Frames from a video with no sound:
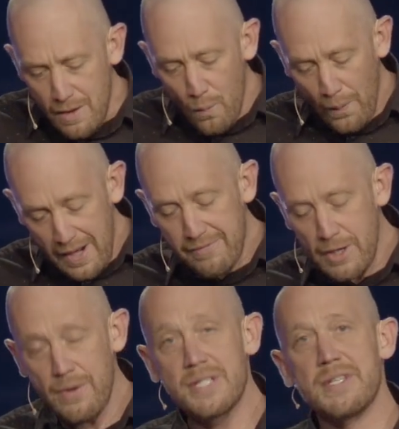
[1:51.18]
What I've
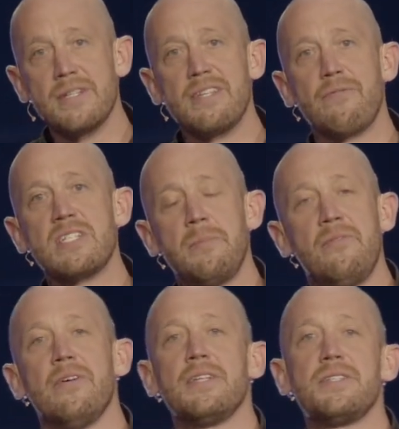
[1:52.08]
noticed is that for some
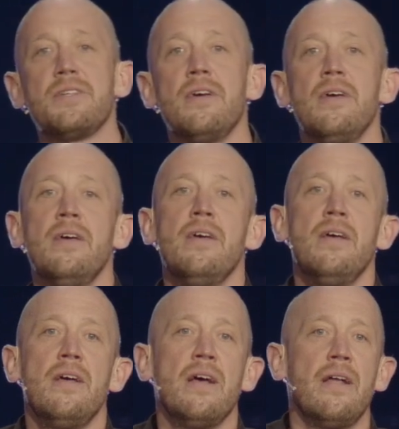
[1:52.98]
of us,
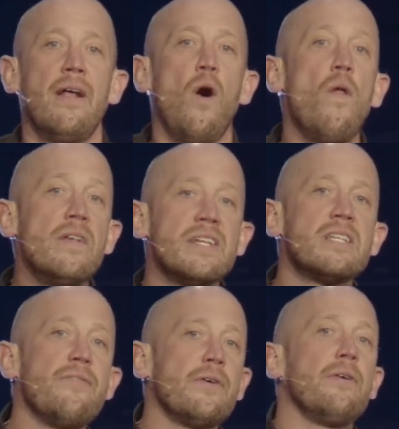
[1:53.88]
not only is it
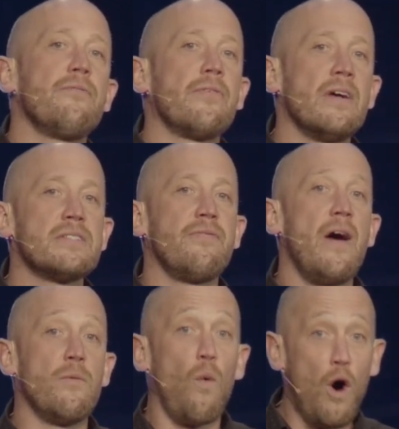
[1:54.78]
difficult for us to
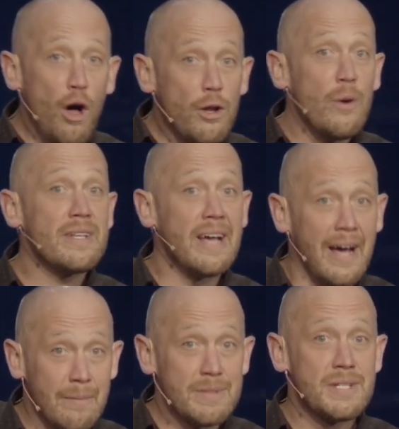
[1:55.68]
find Waldo at
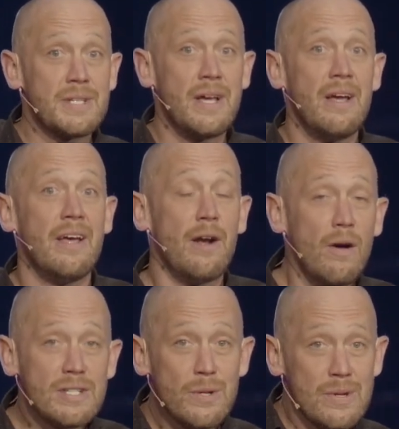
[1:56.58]
times, it
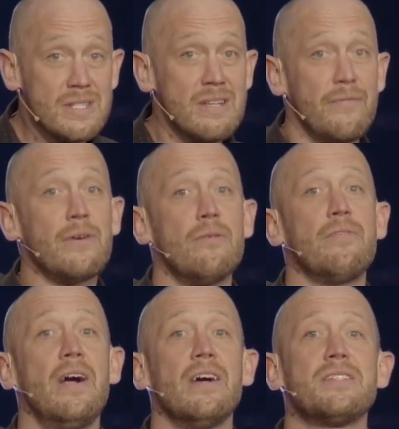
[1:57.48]
also is difficult
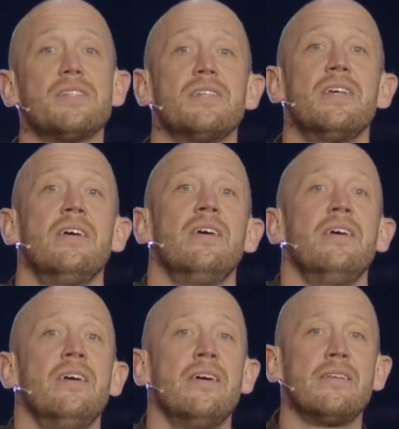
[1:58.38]
for us
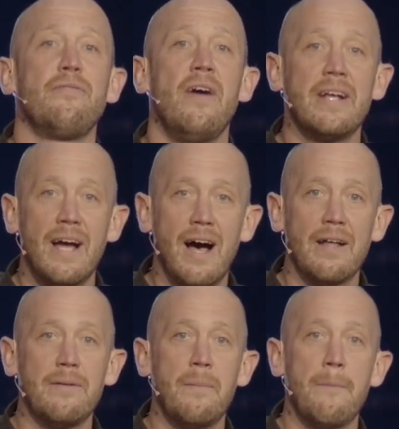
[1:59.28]
to find God.
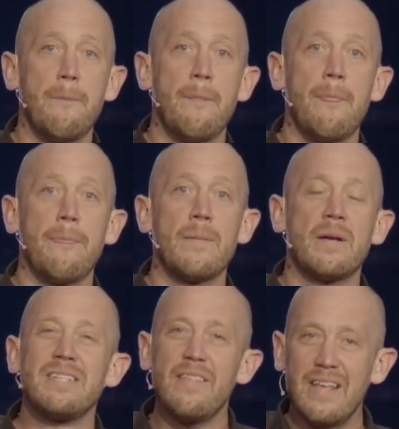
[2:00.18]

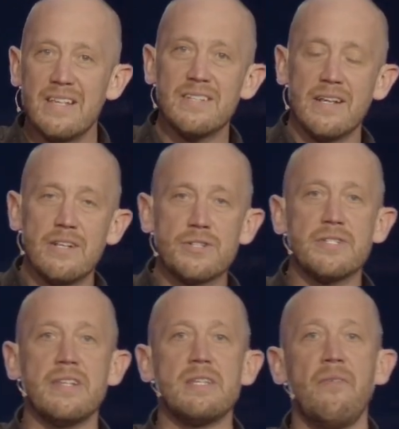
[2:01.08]
Because I think, isn't it
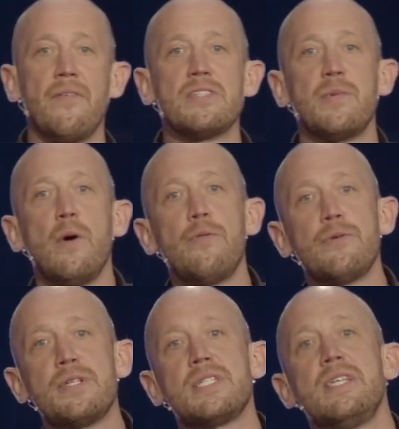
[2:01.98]
interesting that some of us, we go
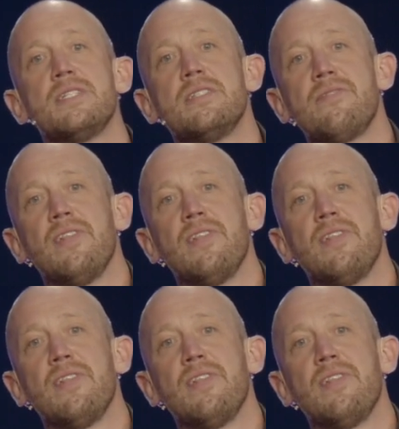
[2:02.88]
through seasons of